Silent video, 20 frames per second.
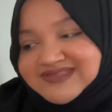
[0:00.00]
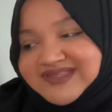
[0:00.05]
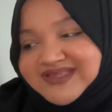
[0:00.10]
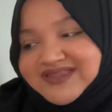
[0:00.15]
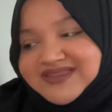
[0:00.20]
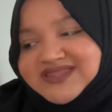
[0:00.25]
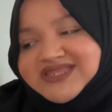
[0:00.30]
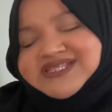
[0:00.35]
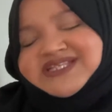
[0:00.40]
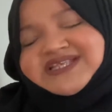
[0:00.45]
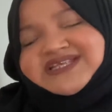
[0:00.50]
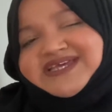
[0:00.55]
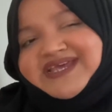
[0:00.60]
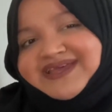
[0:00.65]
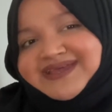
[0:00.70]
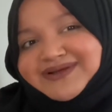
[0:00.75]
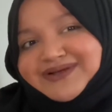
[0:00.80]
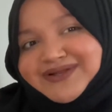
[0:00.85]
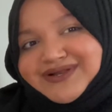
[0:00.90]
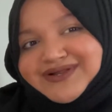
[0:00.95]
the
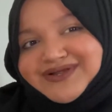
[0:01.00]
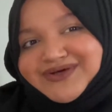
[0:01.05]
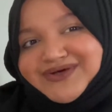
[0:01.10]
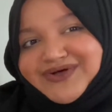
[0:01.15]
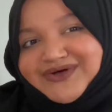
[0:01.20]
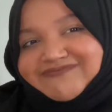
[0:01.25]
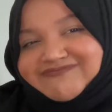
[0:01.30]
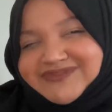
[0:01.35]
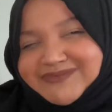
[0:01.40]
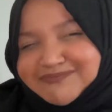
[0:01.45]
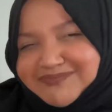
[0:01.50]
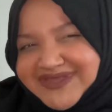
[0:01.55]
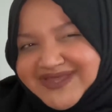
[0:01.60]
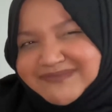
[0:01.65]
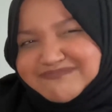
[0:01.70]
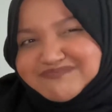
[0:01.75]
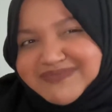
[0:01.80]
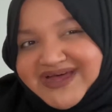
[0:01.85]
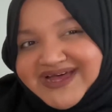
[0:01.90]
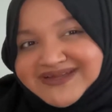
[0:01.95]
tail of the big
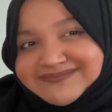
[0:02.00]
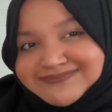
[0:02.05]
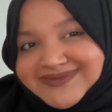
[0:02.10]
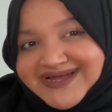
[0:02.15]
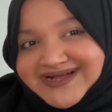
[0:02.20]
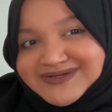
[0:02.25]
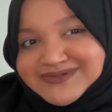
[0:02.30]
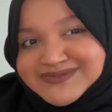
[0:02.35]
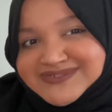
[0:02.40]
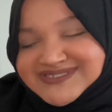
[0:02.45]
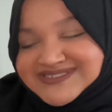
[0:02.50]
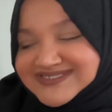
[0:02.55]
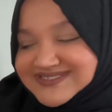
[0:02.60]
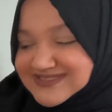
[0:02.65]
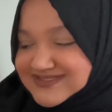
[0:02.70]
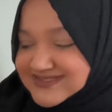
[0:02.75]
bad mouse?